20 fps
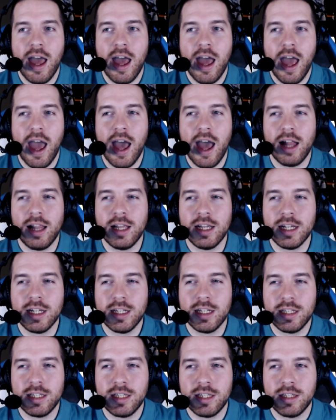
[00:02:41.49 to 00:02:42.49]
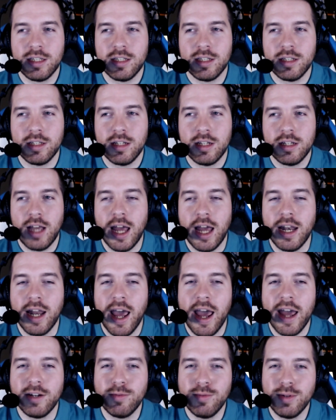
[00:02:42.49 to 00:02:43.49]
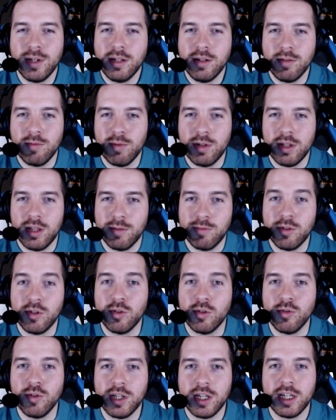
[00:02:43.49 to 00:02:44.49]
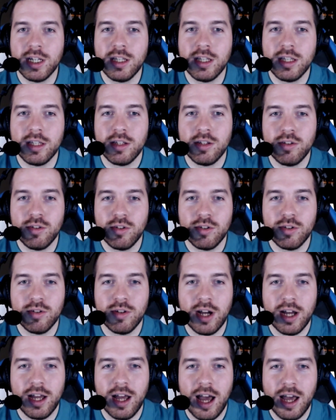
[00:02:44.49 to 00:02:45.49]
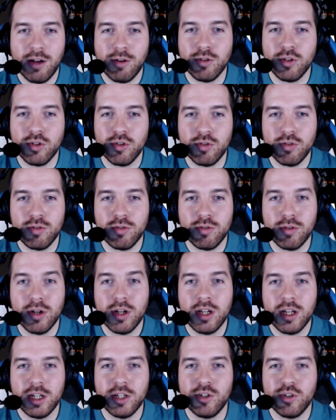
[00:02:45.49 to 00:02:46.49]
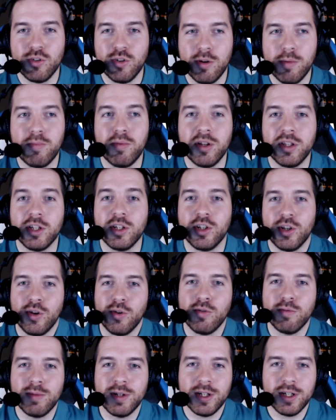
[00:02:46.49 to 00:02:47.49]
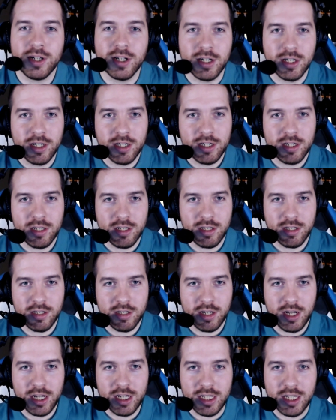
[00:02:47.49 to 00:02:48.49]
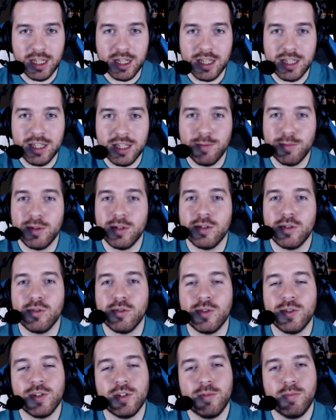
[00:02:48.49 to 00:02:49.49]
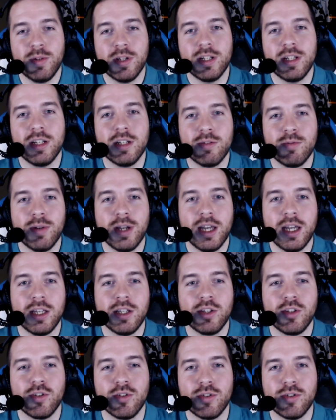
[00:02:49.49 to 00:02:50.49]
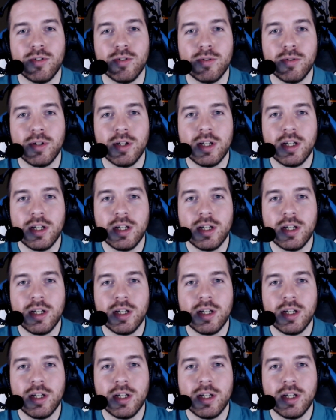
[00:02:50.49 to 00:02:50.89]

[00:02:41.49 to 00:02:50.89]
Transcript: Alex and Henry when they were doing it. I also enjoy British humor. I think it's similar to Serbian in a way. So